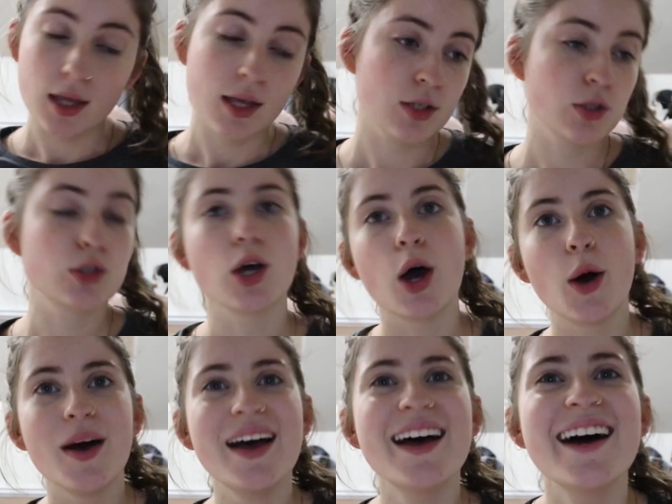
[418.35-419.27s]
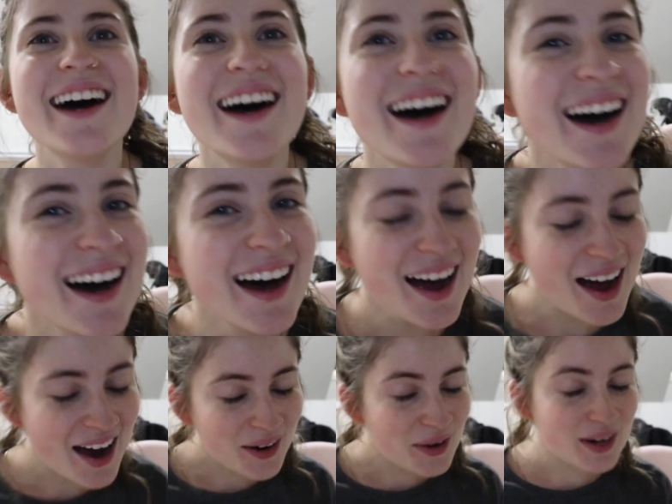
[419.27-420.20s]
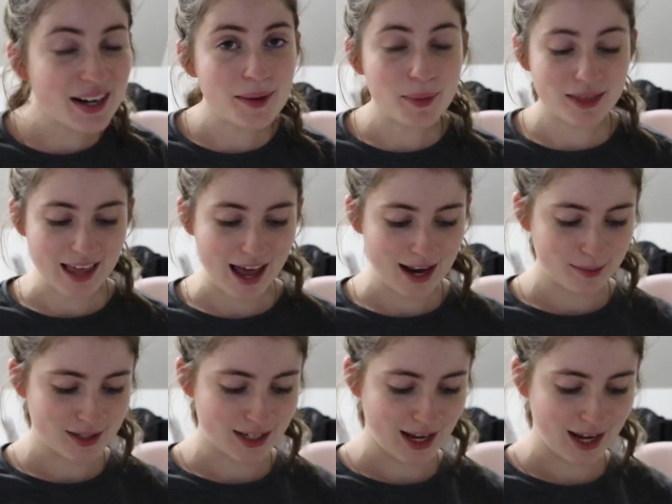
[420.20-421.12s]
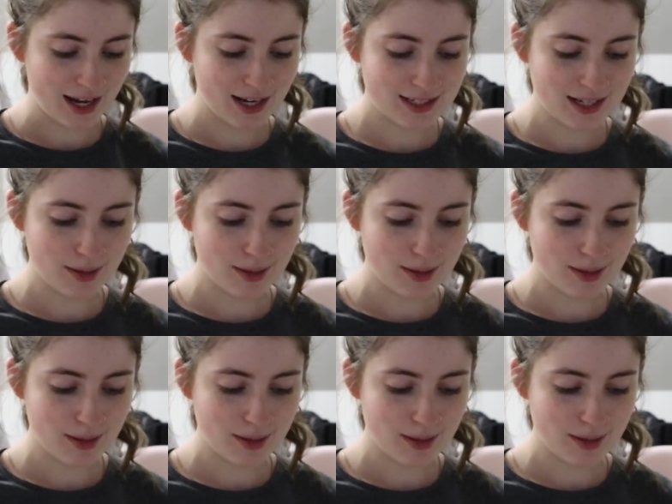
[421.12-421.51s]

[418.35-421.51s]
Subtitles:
So we're gonna put that up tonight.